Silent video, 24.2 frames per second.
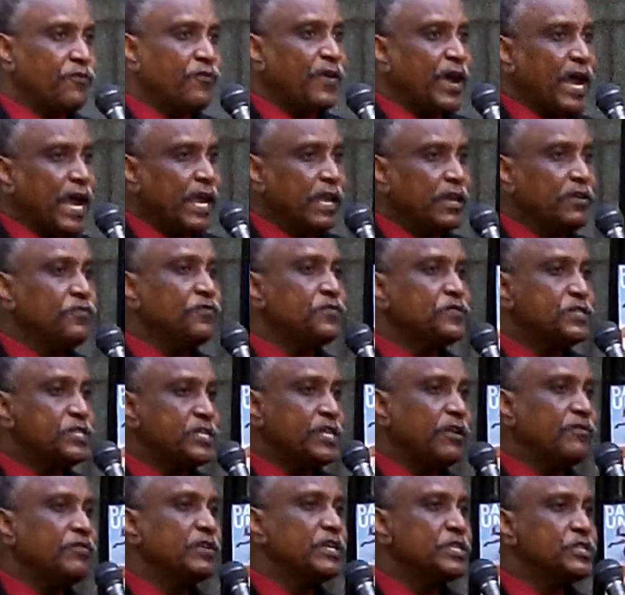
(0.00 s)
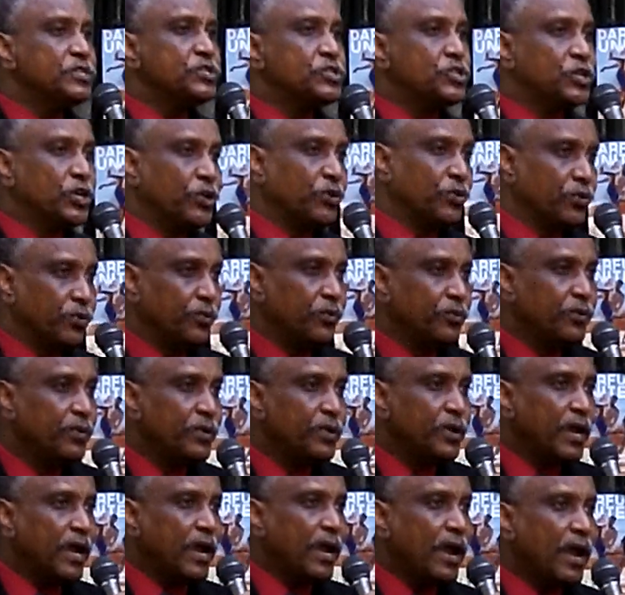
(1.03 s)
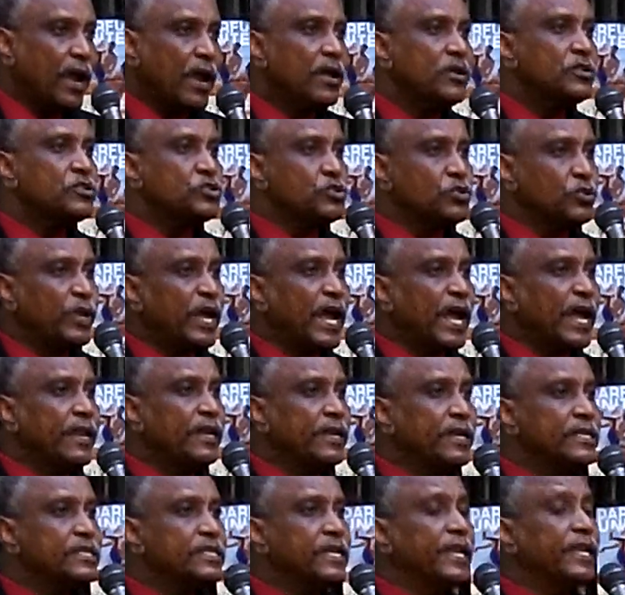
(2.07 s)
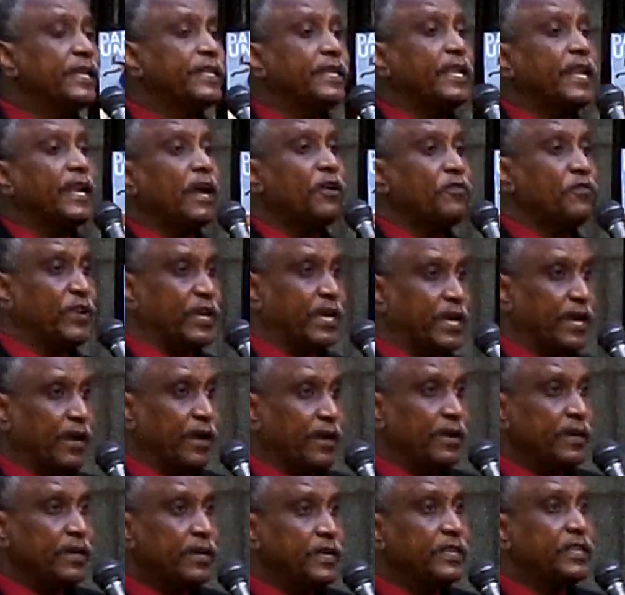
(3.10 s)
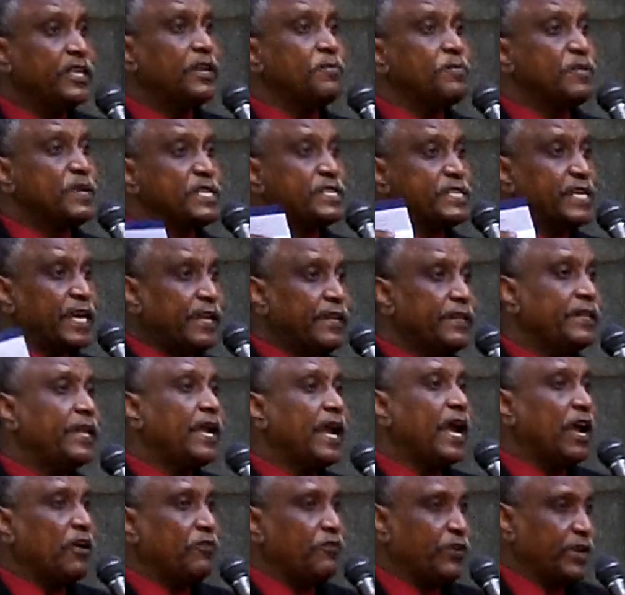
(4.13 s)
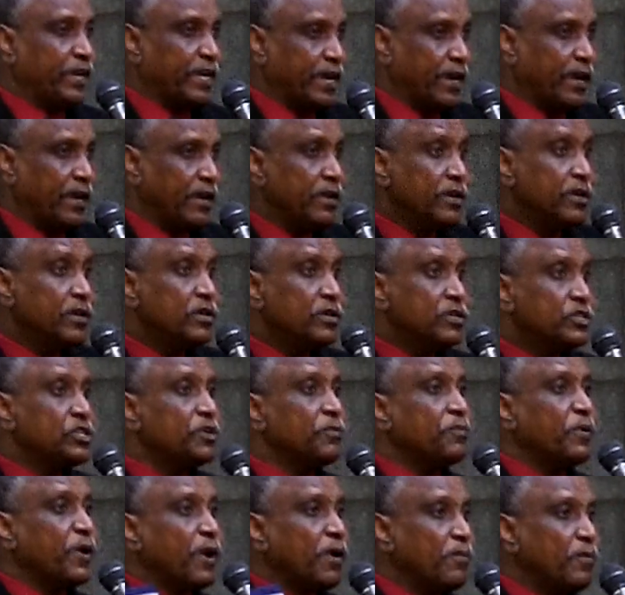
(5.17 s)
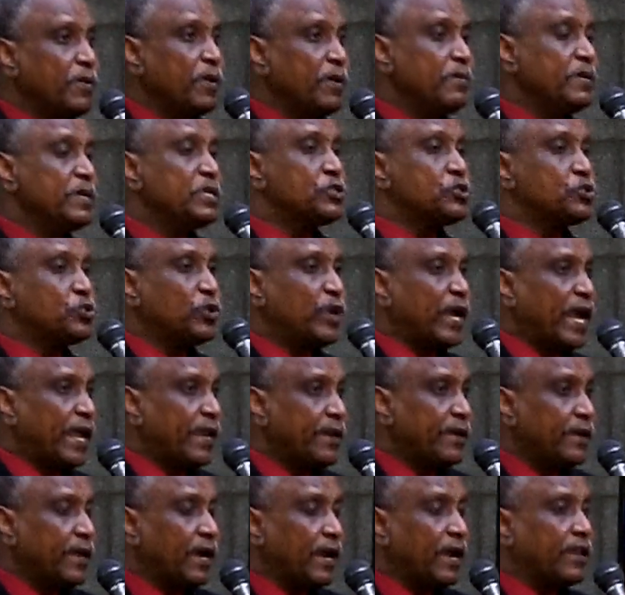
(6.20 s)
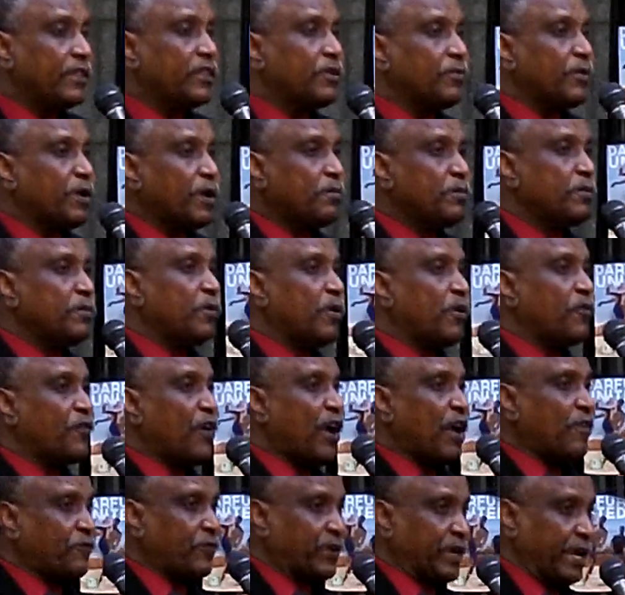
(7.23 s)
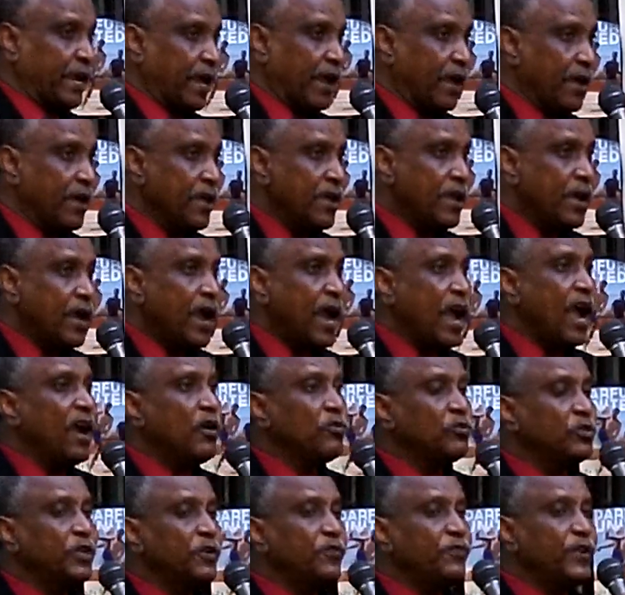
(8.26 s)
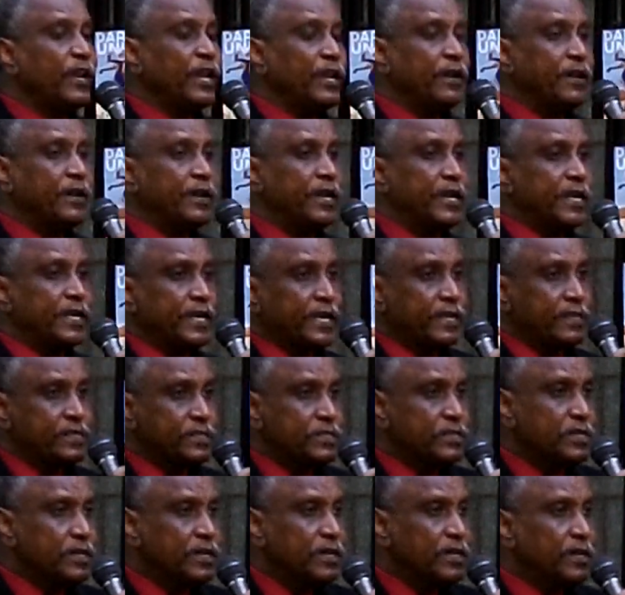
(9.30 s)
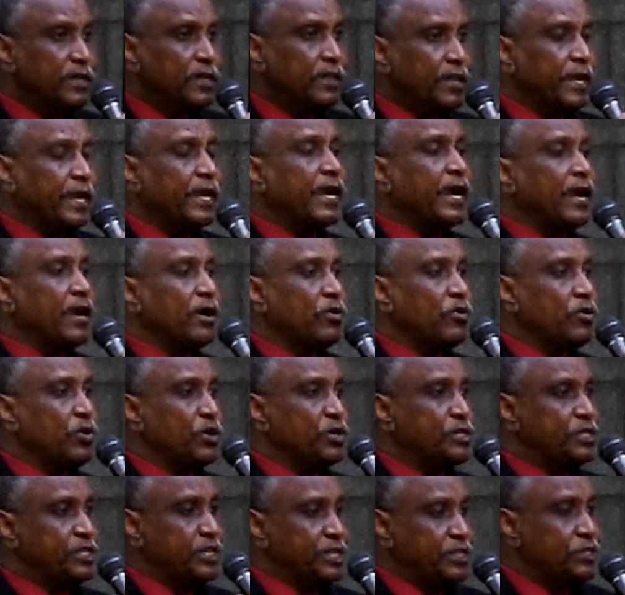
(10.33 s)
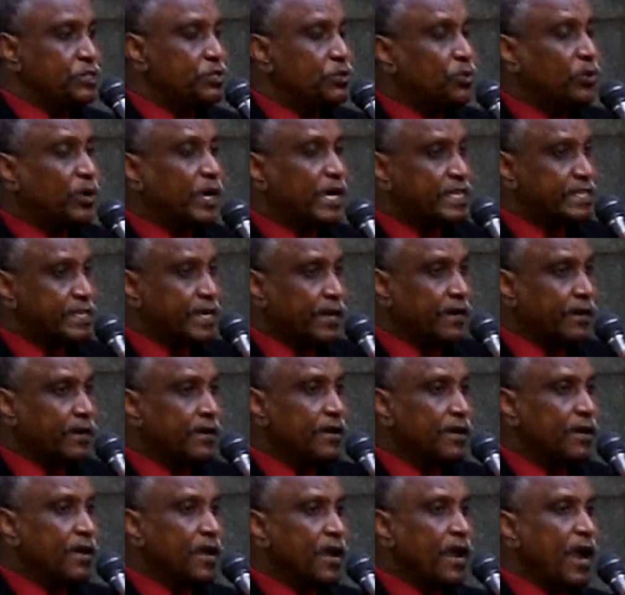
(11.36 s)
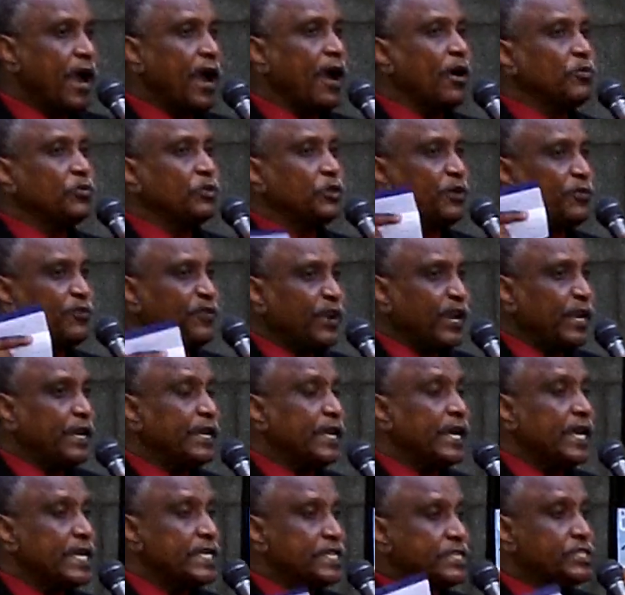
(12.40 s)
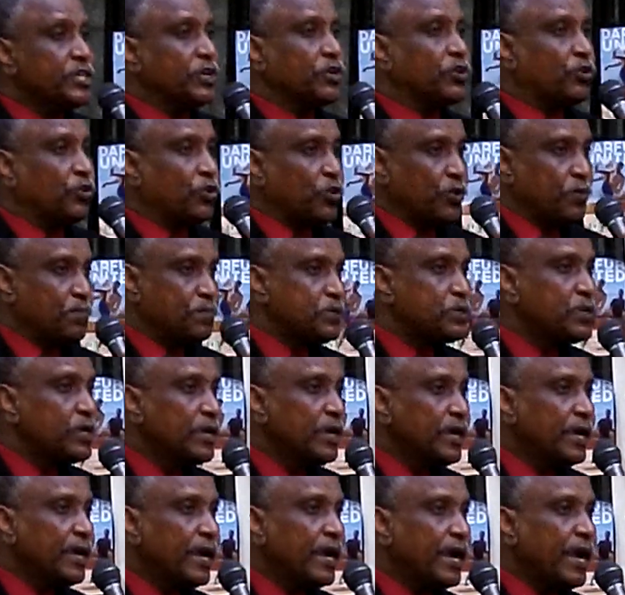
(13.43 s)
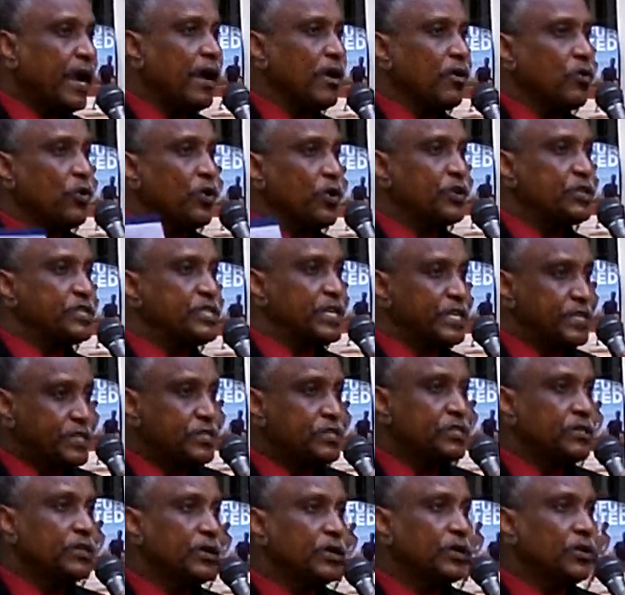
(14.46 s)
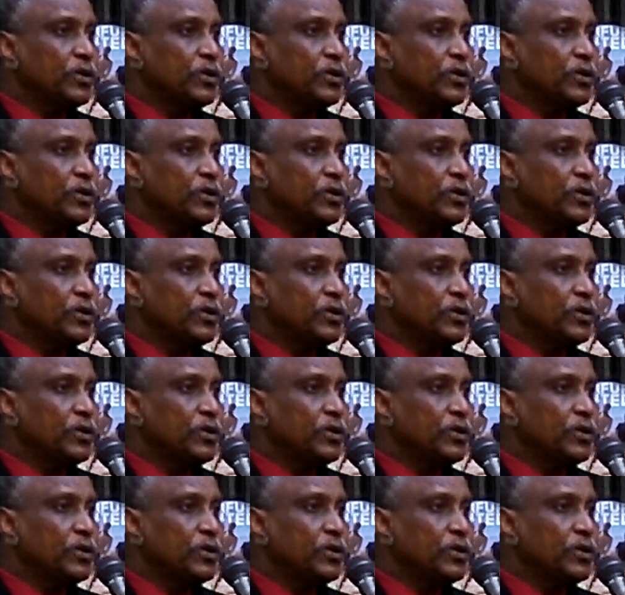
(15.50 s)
570. Sudan is a little Africa. It represents Africa. The problem in Sudan and the problem of Africa, how different religions they can coexist together, how different ethnic groups can coexist